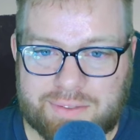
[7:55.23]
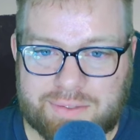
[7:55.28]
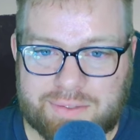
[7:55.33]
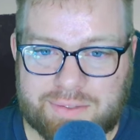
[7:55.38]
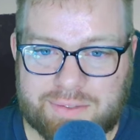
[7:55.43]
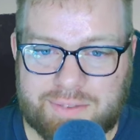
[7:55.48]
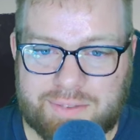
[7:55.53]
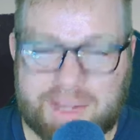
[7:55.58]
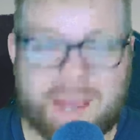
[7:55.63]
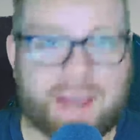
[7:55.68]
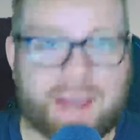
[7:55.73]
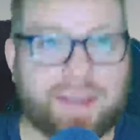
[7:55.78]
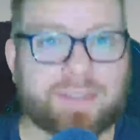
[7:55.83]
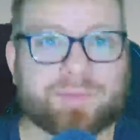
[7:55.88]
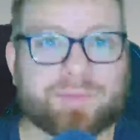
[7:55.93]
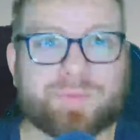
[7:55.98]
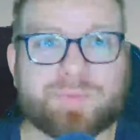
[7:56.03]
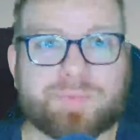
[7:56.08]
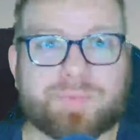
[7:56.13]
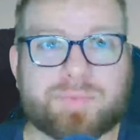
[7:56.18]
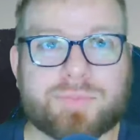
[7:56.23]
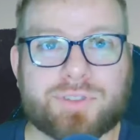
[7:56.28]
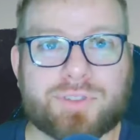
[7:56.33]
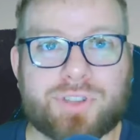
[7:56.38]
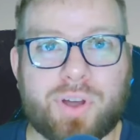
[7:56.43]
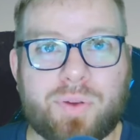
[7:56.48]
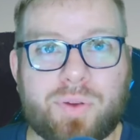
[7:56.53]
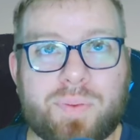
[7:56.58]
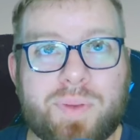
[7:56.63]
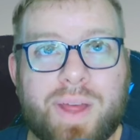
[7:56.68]
Yeah.
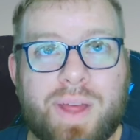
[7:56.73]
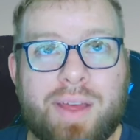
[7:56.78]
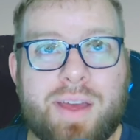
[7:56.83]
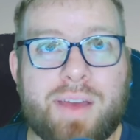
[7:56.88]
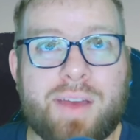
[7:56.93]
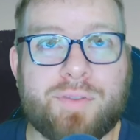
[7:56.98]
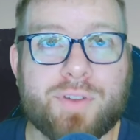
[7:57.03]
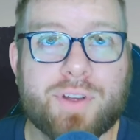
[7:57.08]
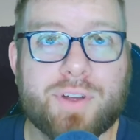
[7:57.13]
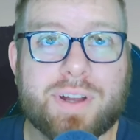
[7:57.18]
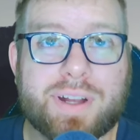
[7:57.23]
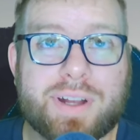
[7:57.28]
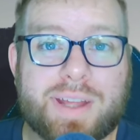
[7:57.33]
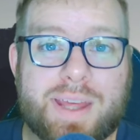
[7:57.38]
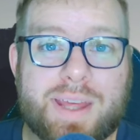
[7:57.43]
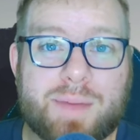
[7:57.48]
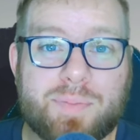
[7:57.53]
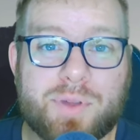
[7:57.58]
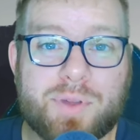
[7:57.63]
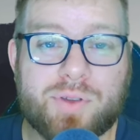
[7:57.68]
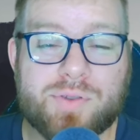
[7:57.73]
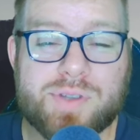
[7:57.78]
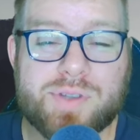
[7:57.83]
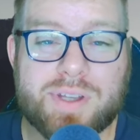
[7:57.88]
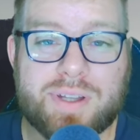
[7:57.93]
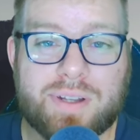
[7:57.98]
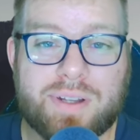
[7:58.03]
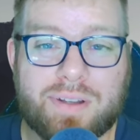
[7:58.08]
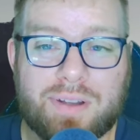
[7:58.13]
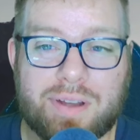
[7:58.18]
So if you're going to keep
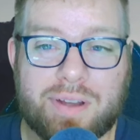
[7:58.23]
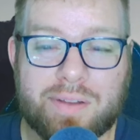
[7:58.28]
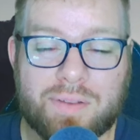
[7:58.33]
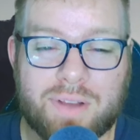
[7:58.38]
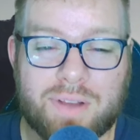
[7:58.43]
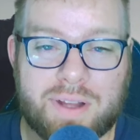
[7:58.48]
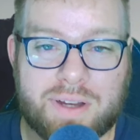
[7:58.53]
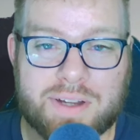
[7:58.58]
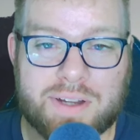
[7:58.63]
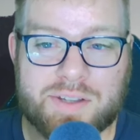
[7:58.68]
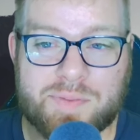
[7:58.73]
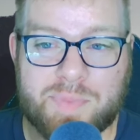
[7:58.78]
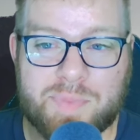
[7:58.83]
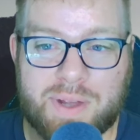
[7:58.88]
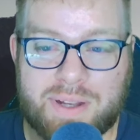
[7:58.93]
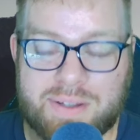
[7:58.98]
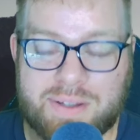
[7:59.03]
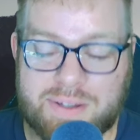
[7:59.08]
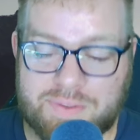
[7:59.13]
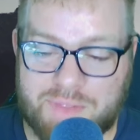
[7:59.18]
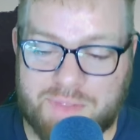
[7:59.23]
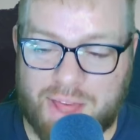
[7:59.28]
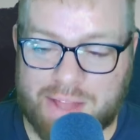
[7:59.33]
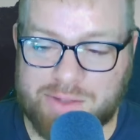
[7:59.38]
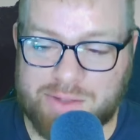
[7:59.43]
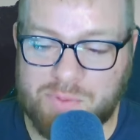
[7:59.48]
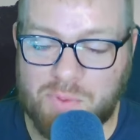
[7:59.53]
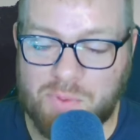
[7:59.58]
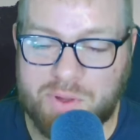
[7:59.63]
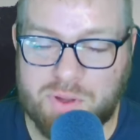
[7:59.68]
using Linux Mint, if
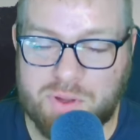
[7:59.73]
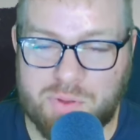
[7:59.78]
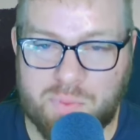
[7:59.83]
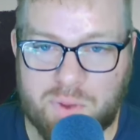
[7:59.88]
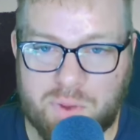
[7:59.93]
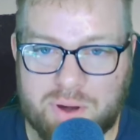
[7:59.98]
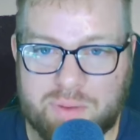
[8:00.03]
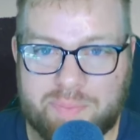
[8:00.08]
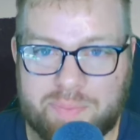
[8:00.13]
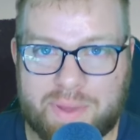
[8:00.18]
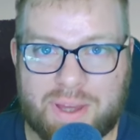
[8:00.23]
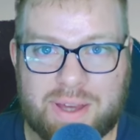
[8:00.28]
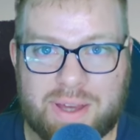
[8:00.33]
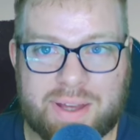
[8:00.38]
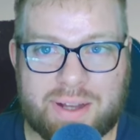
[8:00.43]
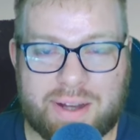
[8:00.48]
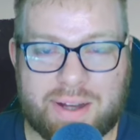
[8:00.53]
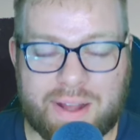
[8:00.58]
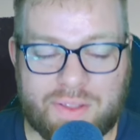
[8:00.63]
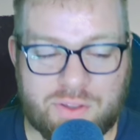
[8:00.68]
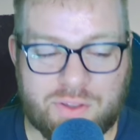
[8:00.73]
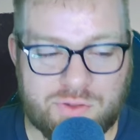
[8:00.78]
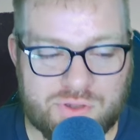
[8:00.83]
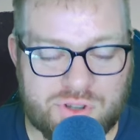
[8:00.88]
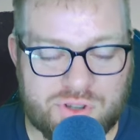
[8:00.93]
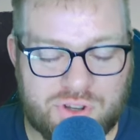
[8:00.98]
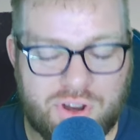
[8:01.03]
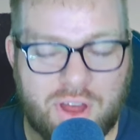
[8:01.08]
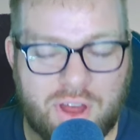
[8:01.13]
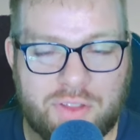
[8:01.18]
that's what you want to be in, and there's
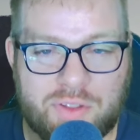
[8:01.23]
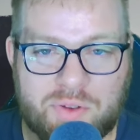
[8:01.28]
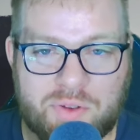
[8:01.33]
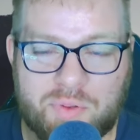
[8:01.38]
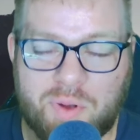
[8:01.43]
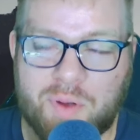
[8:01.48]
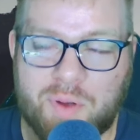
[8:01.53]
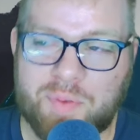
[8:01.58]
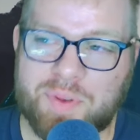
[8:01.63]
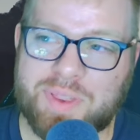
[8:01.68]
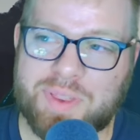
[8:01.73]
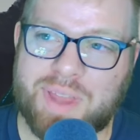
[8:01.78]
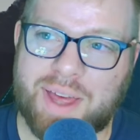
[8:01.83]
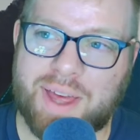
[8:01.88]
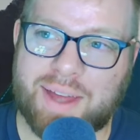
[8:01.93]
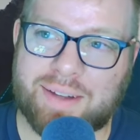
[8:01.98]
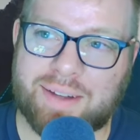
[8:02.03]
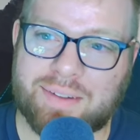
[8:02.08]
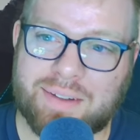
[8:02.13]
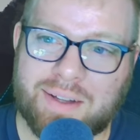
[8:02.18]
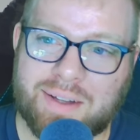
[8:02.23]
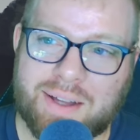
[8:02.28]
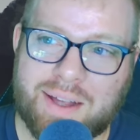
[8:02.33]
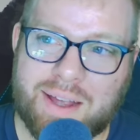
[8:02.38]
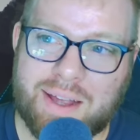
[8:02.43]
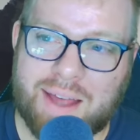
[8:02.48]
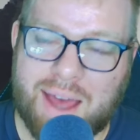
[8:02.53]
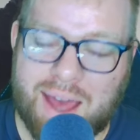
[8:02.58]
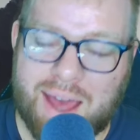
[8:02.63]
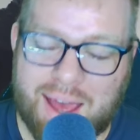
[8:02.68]
nothing wrong with that,
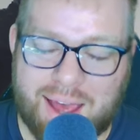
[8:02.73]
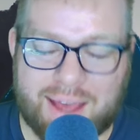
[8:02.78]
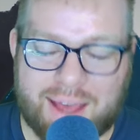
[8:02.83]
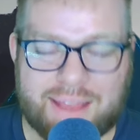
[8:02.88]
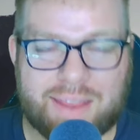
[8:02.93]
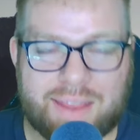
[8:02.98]
highly